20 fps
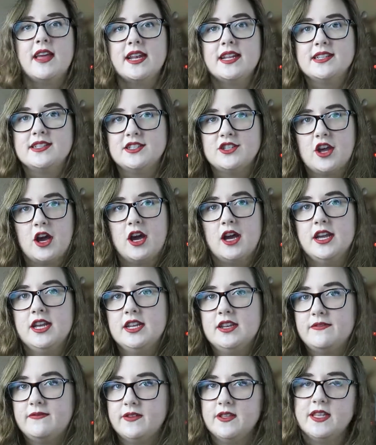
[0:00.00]
That is not
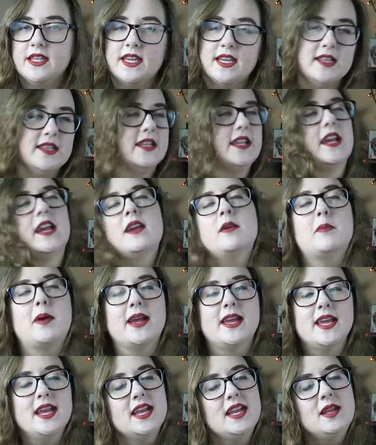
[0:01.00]
an affiliate link
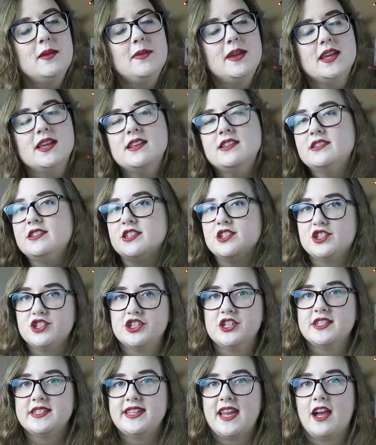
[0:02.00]
by any means. It's
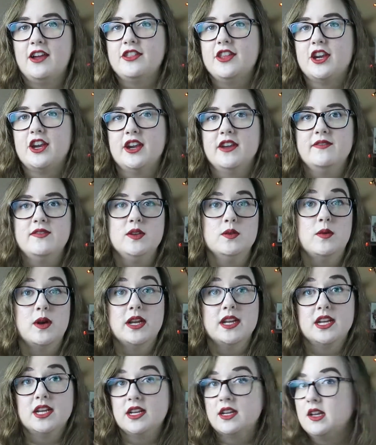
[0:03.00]
just down there if you
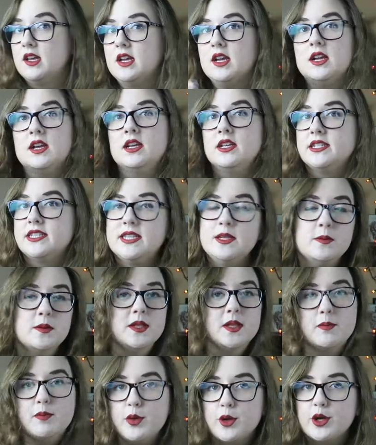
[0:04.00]
want to see
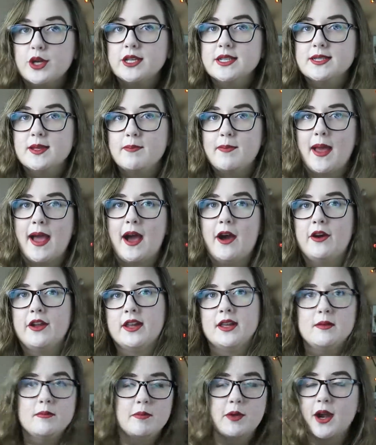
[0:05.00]
what the book is
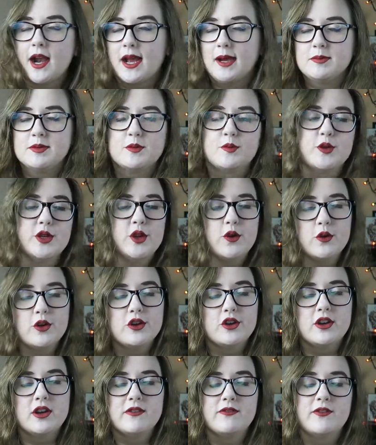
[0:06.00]
about and perhaps pre-order